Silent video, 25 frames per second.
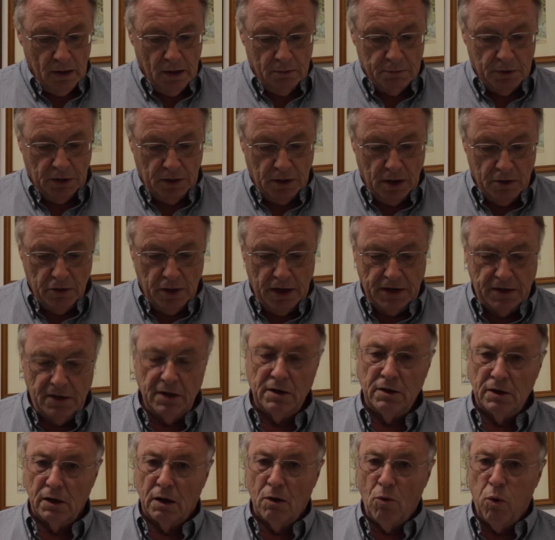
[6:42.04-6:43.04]
But though they
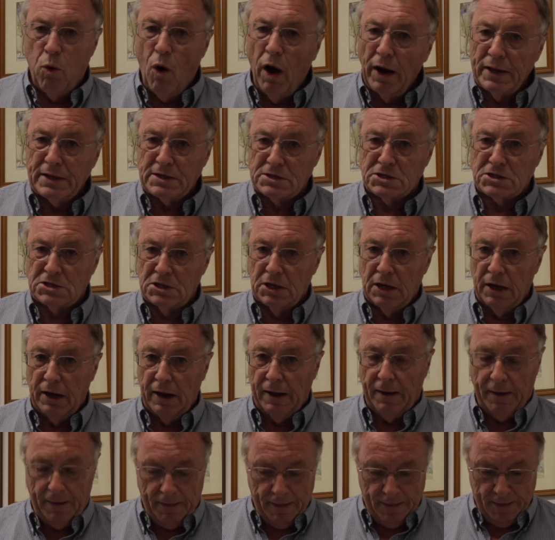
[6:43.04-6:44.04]
didn't quite
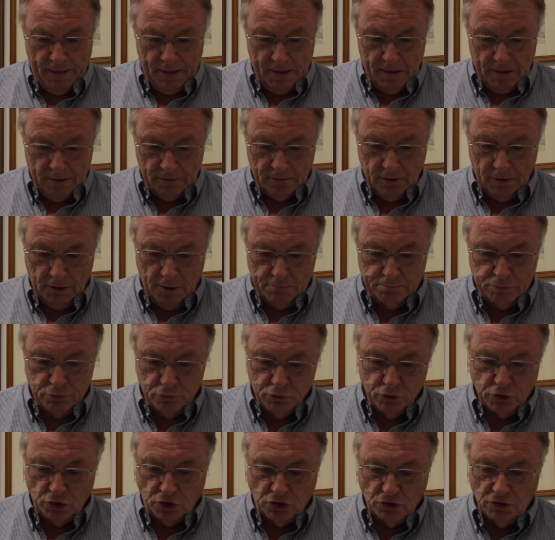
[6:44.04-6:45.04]
say that the
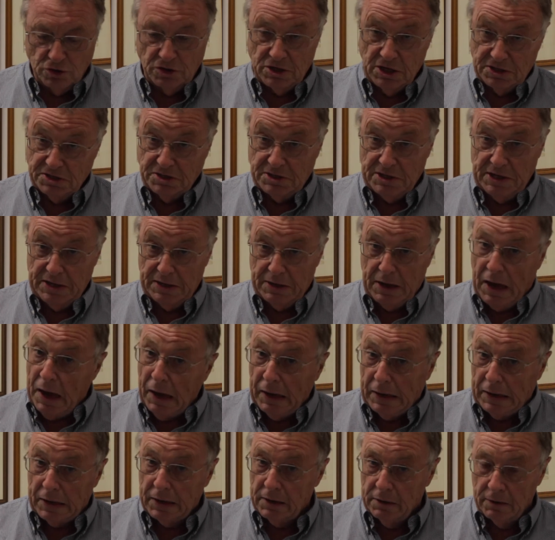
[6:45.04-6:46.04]
poor should just eat
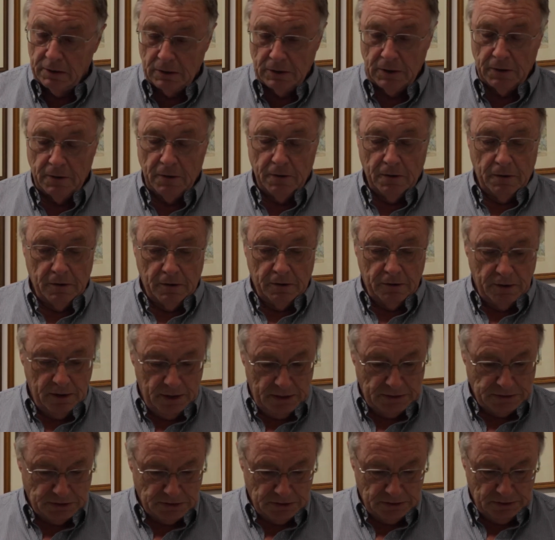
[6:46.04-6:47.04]
cake,
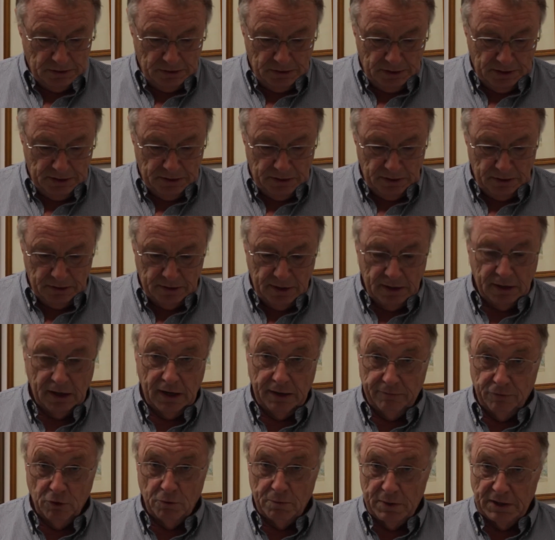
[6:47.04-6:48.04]
they certainly did their
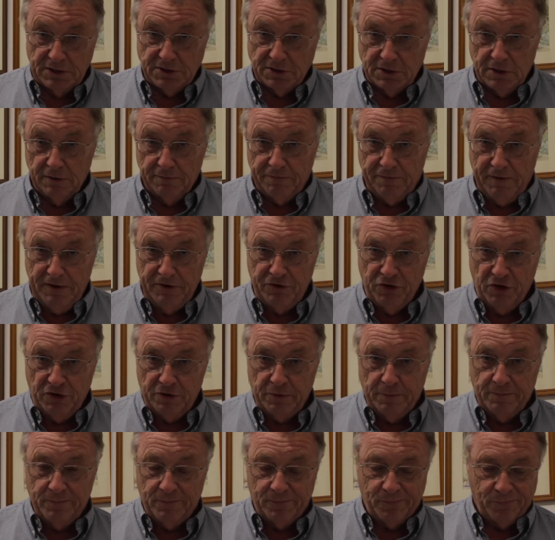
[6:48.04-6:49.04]
level best to fudge it.
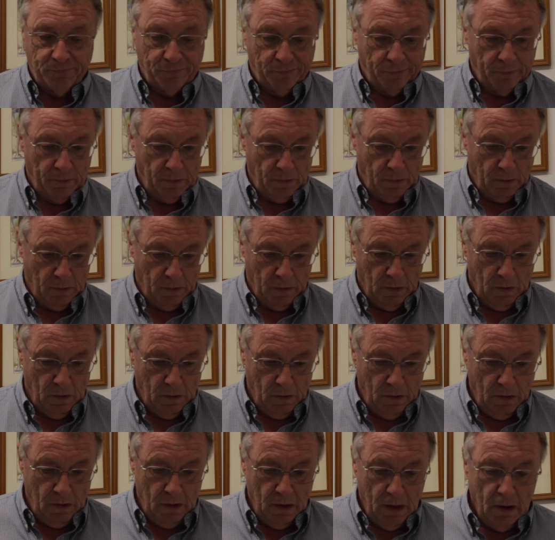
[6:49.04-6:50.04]

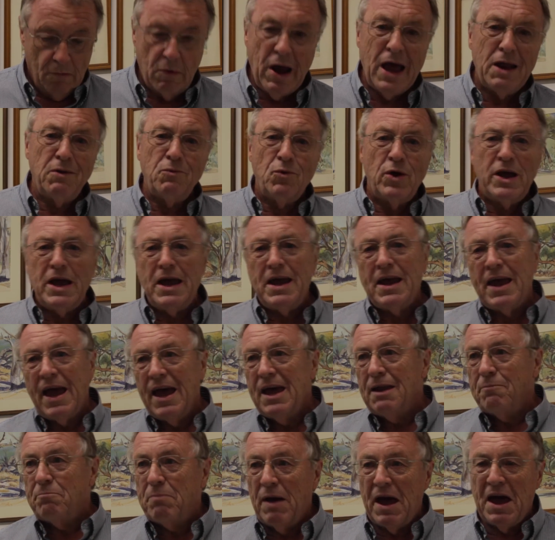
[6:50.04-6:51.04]
"When we
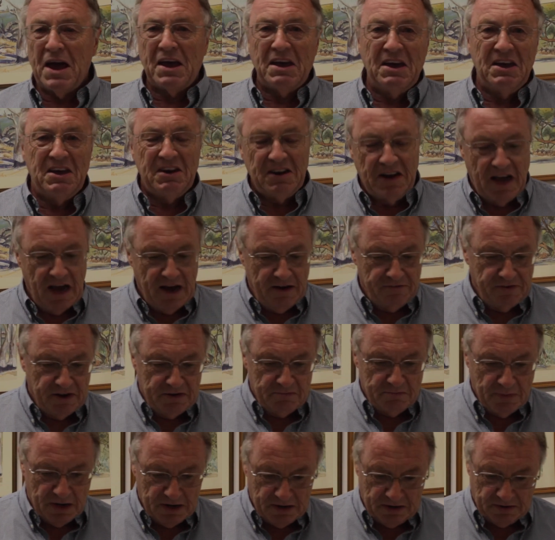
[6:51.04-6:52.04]
get back in
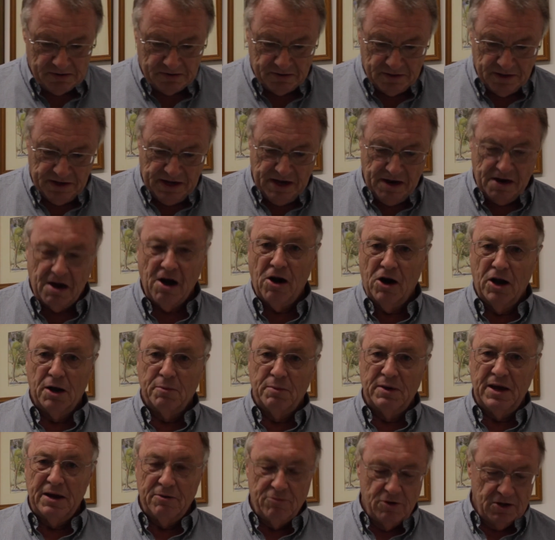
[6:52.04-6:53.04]
government, the
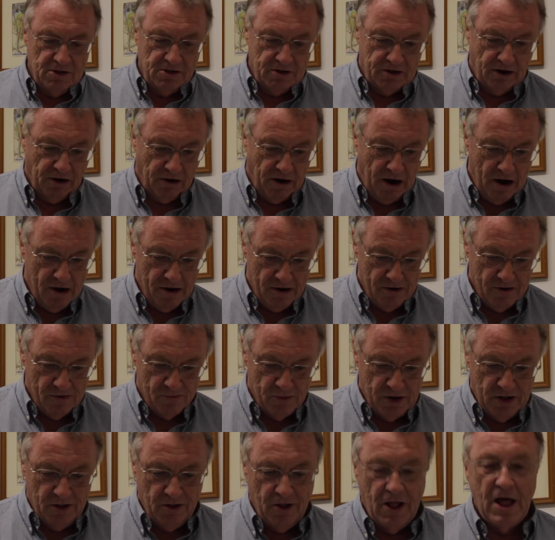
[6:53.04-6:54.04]
economy will grow.
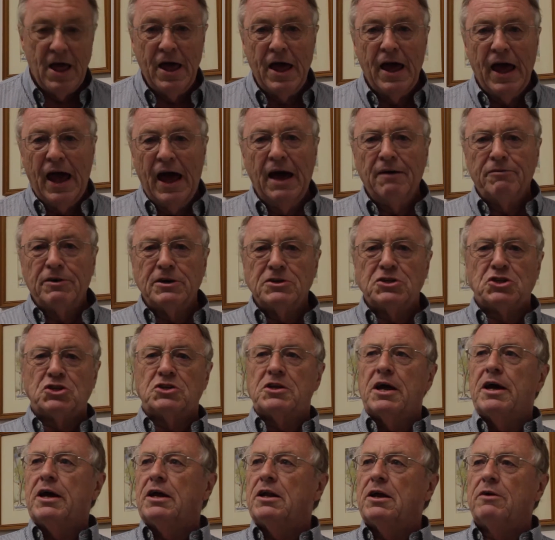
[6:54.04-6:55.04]
We'll have a
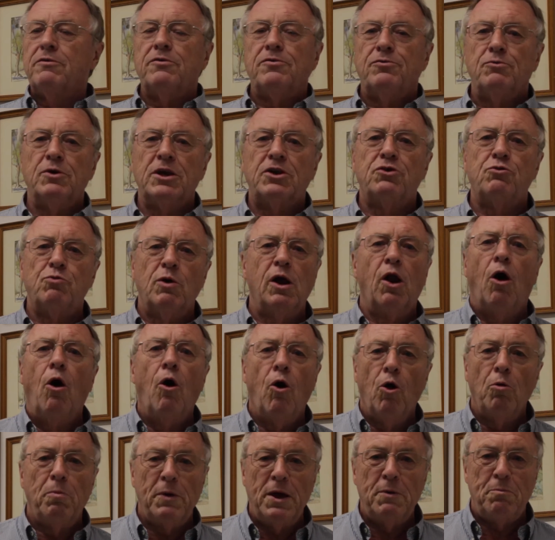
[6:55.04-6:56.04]
state of which we'll
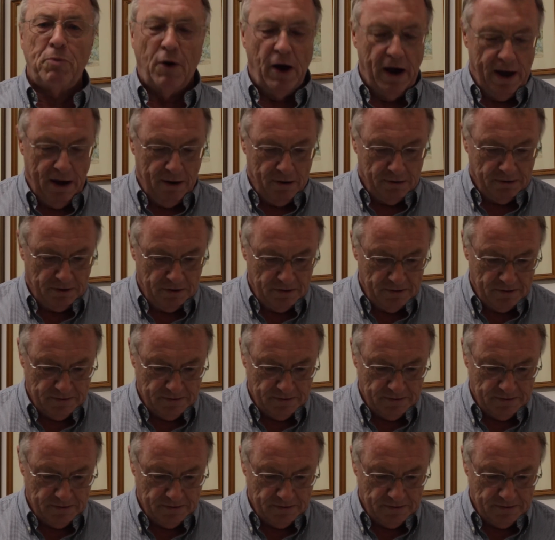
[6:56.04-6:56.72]
all be proud.